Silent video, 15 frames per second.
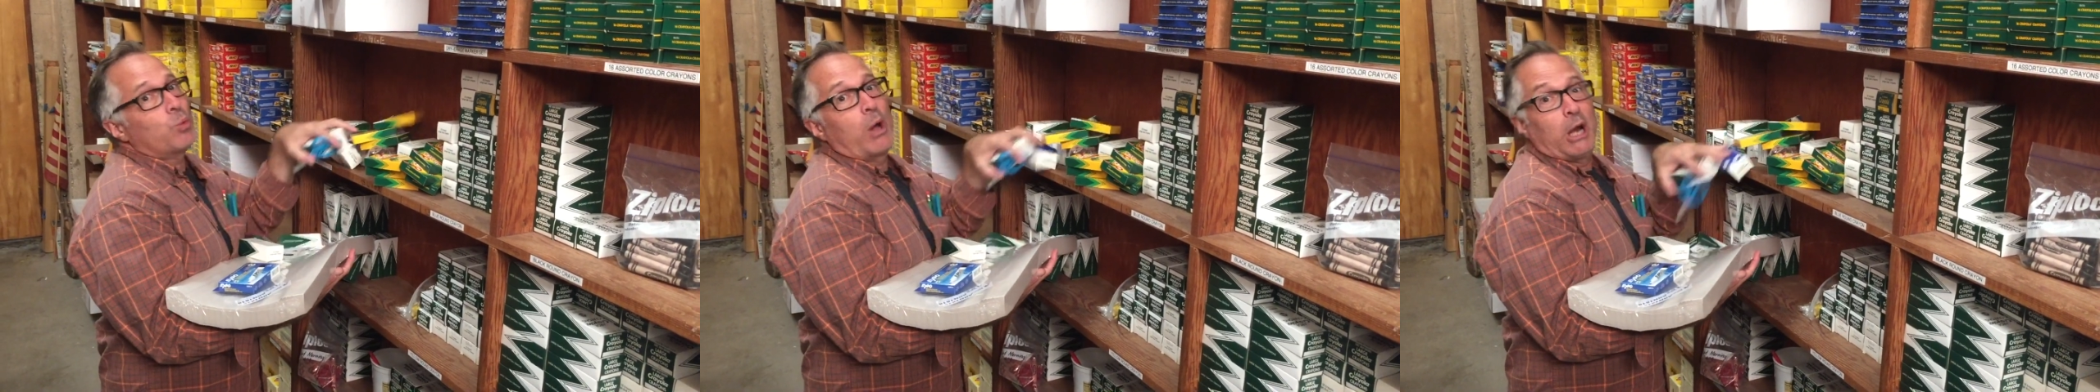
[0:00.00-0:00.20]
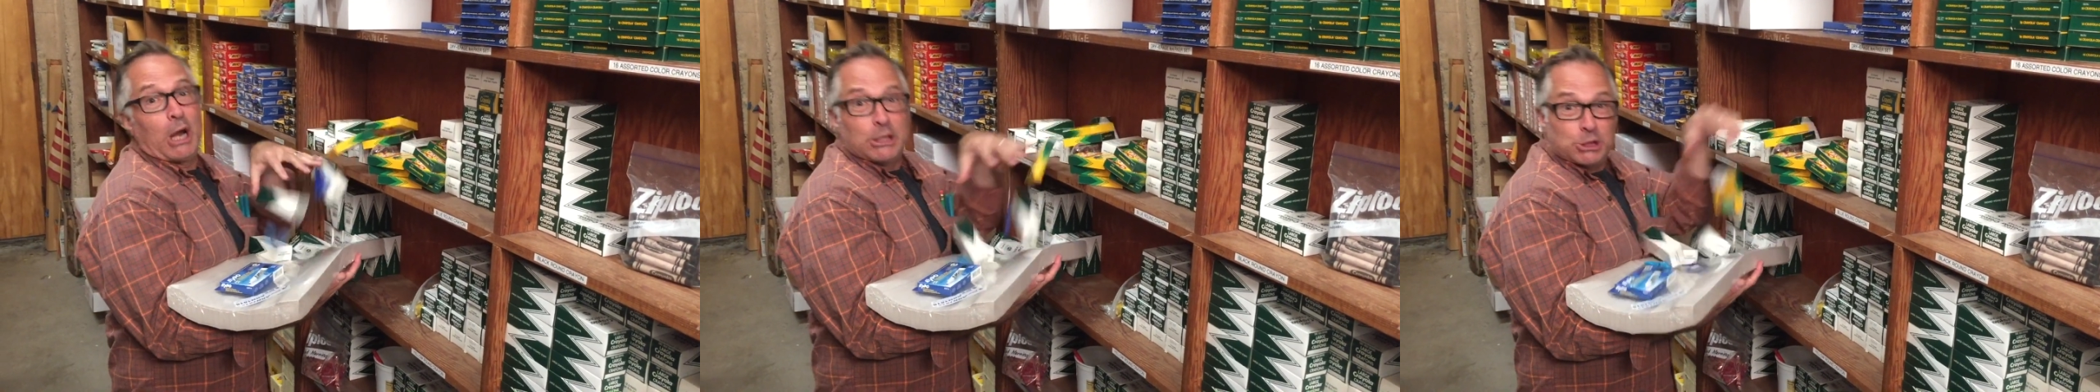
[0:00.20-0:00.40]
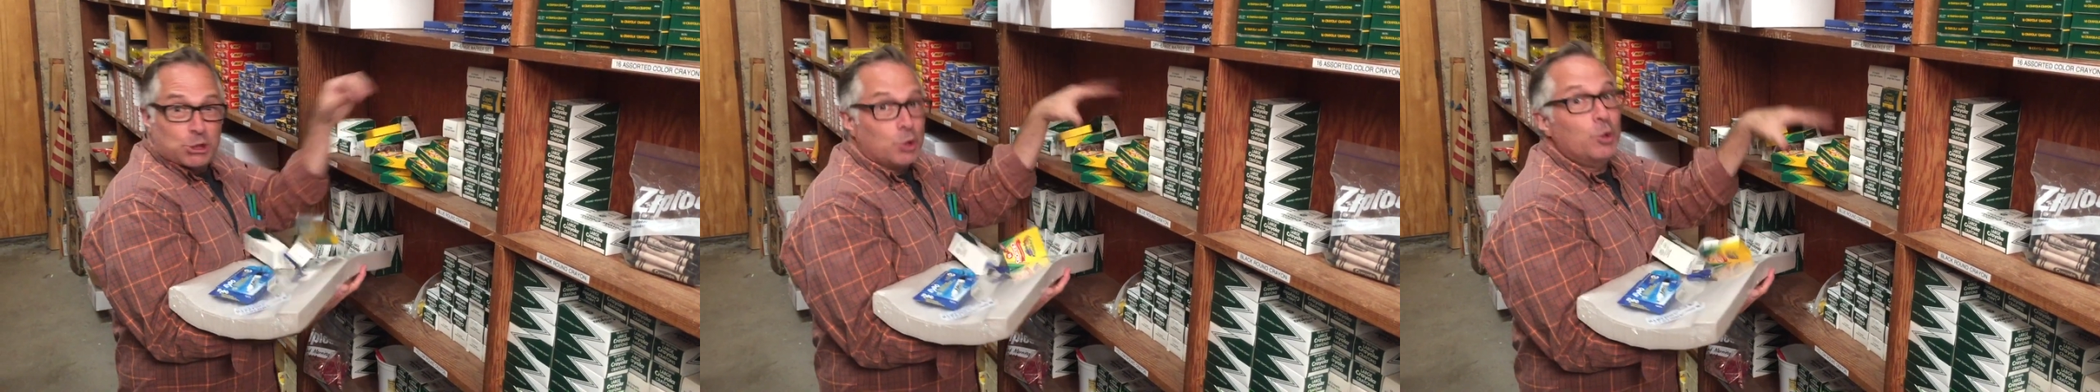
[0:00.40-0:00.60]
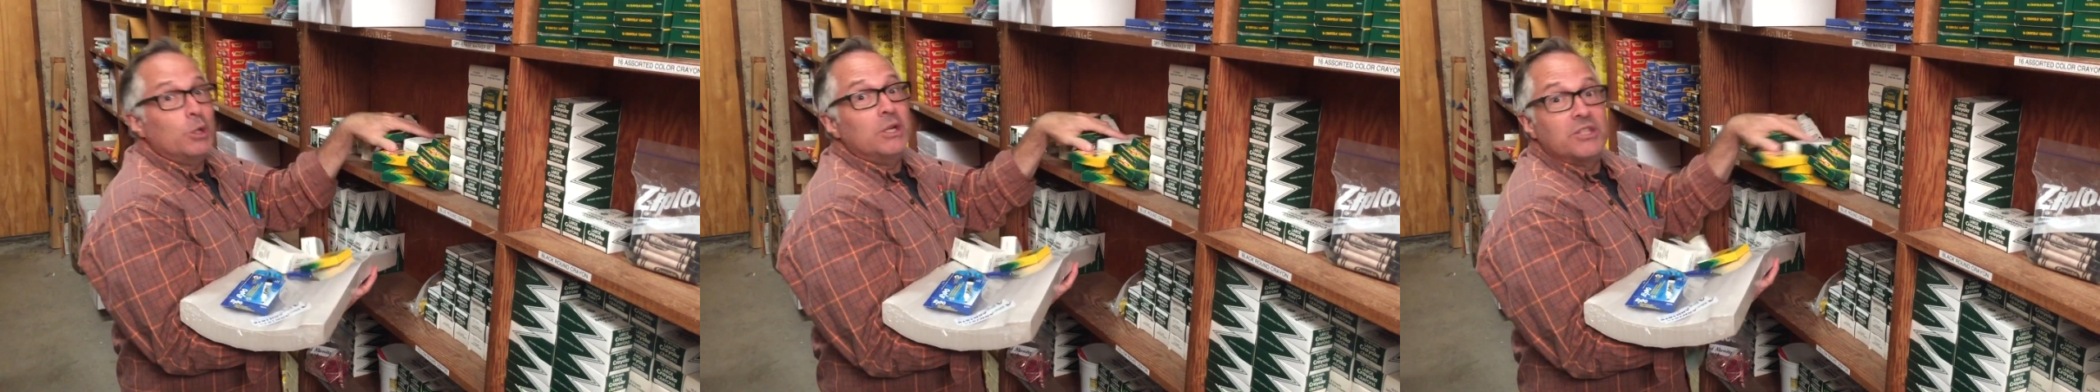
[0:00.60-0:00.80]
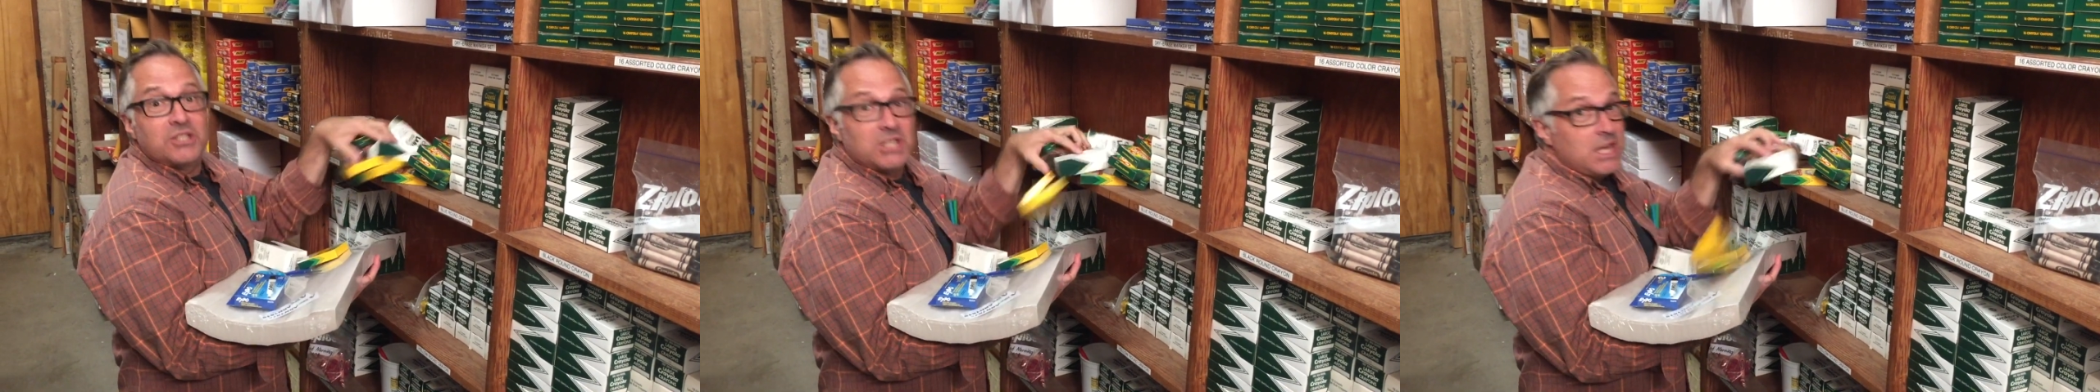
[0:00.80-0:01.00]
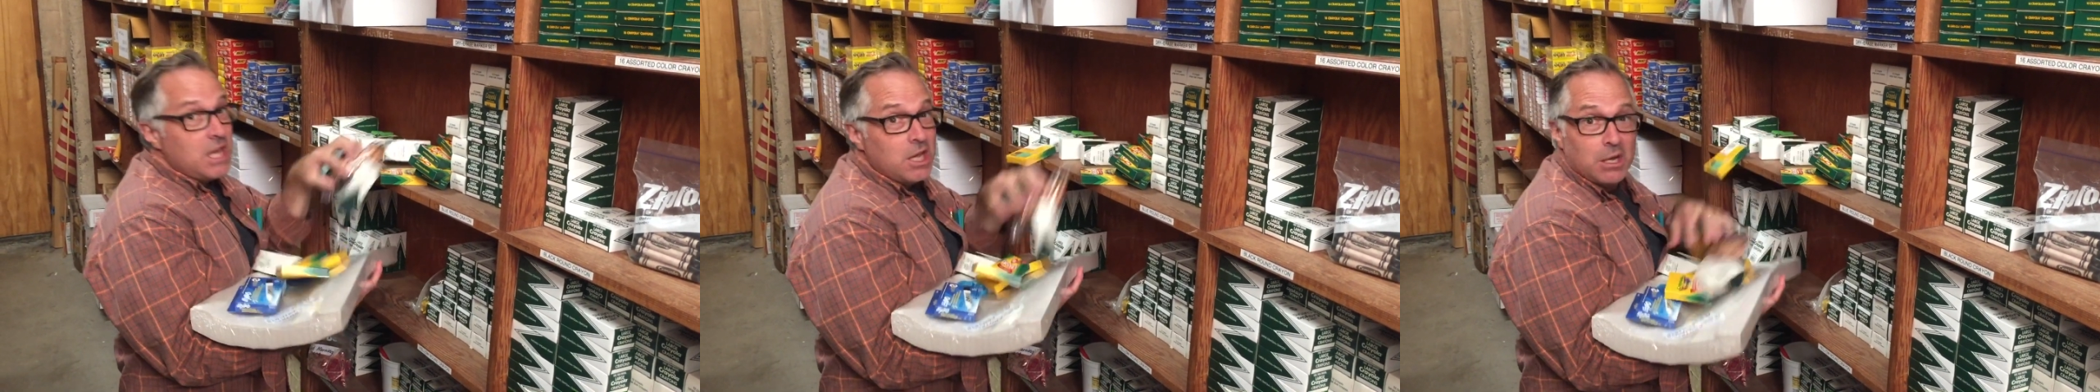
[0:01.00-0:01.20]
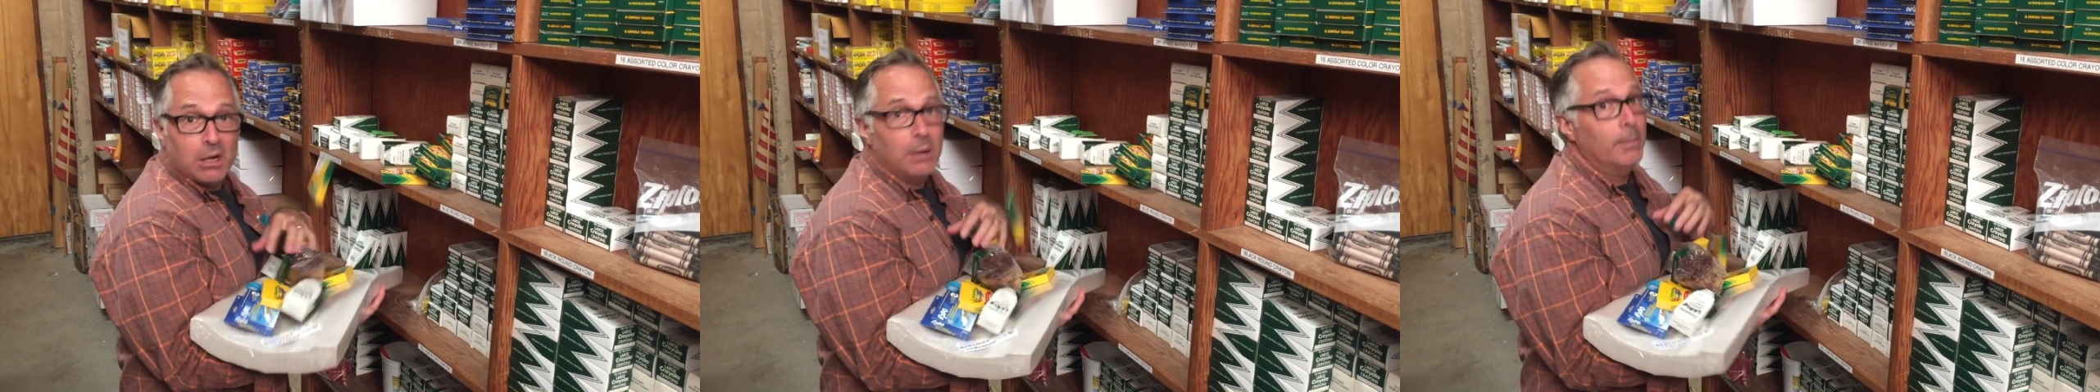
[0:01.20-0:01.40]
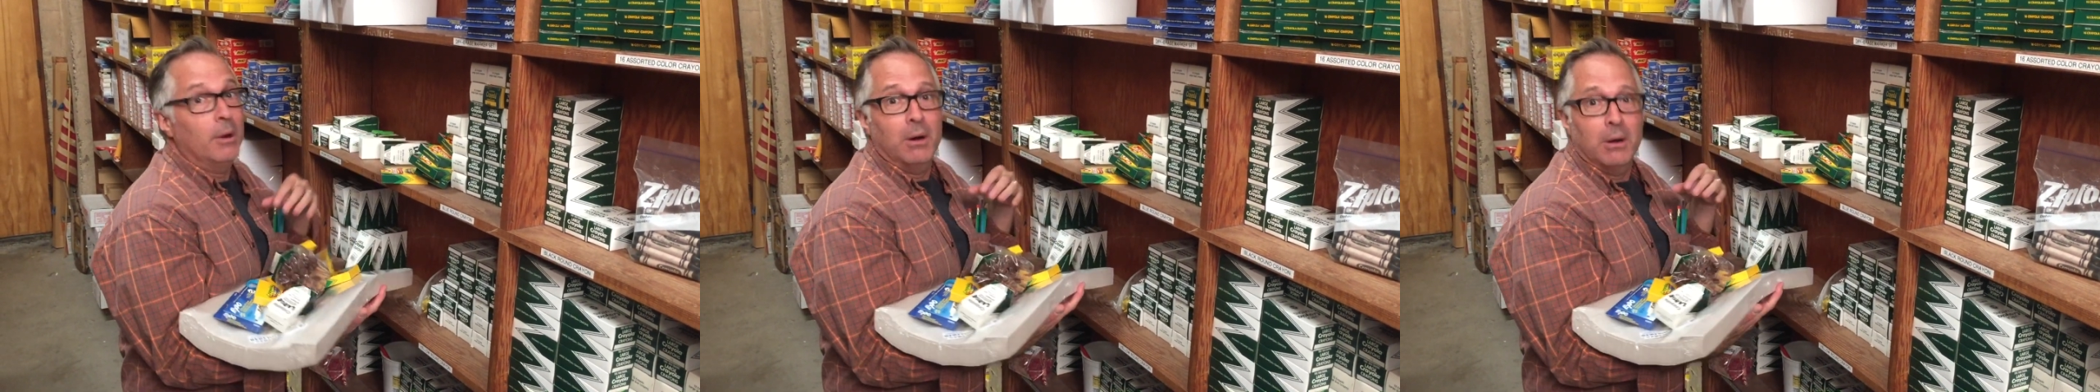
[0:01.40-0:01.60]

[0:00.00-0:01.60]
when our students need them.